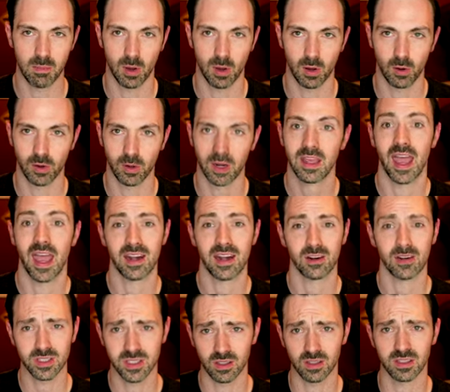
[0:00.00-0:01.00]
mode, and
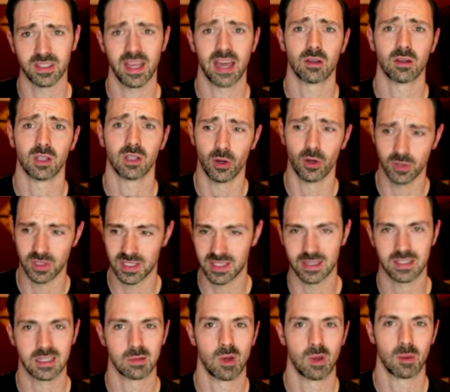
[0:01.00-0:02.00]
it'll still download
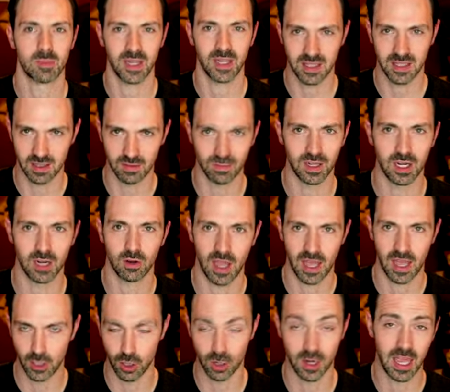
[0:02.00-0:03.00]
system updates and video
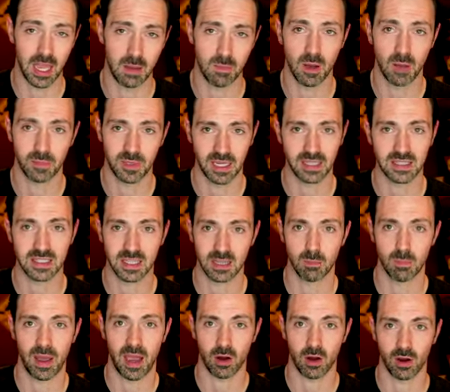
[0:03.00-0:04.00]
and your game updates in
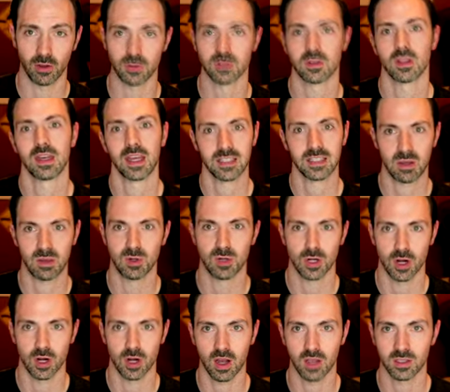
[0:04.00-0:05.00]
the background. So the next time you
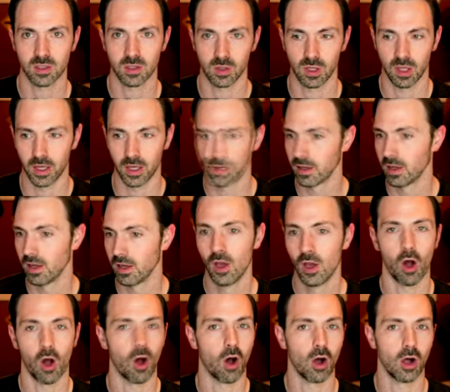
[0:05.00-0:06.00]
turn your console on,
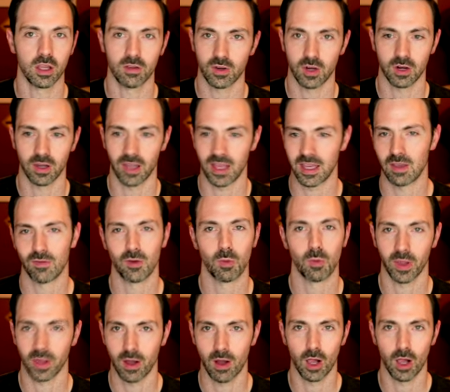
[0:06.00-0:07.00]
all of your, like if you
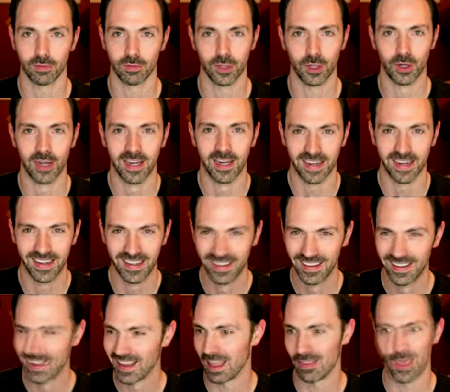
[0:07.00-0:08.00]
play Call of Duty
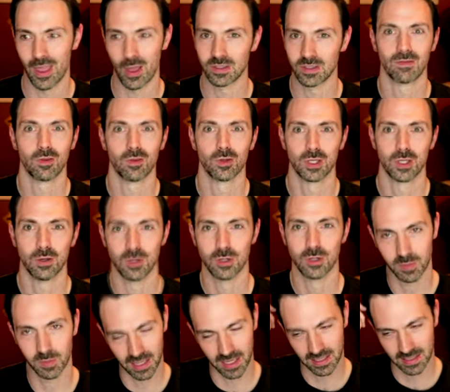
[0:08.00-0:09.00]
and they always have those huge
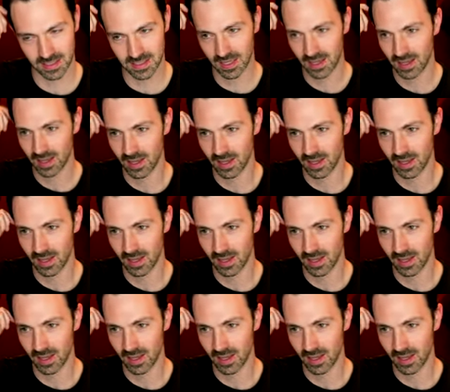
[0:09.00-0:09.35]
updates,